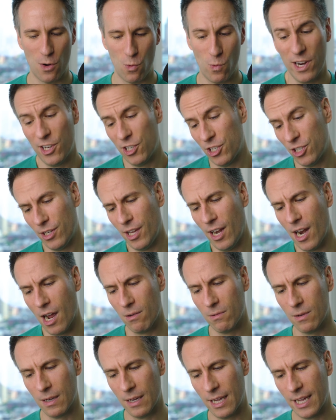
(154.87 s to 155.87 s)
Which, you
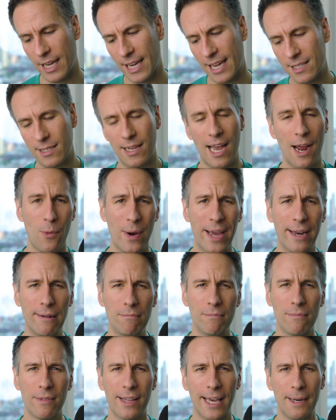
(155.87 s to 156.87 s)
know, I guess I
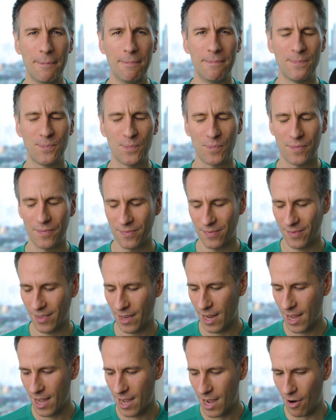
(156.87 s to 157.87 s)
win then.
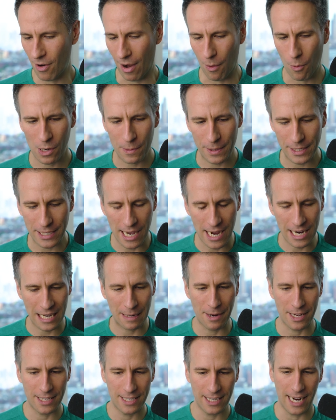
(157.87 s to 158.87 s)
All right, what are we talking
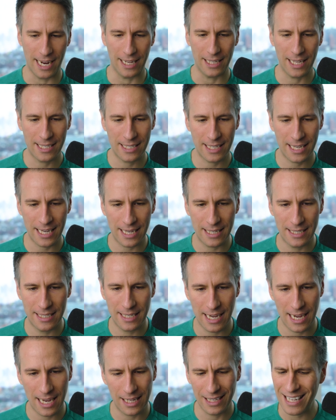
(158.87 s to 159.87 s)
about today? Let's get,
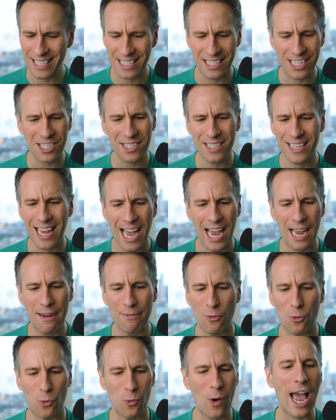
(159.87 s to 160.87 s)
uh, let's just
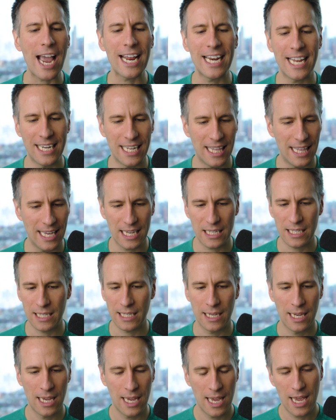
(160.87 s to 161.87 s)
dive right into
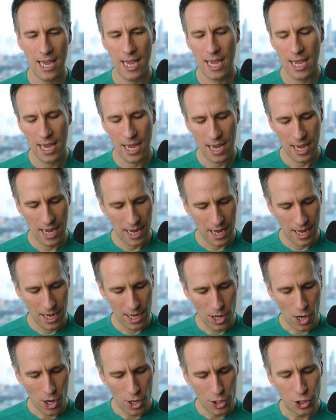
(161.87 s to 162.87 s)
this.
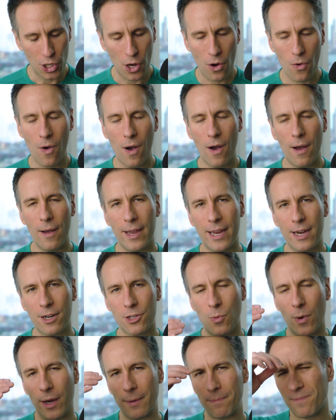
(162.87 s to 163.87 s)
So
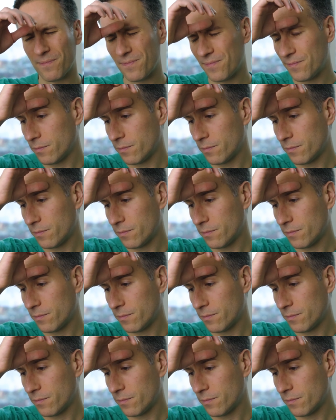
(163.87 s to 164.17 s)
here's one.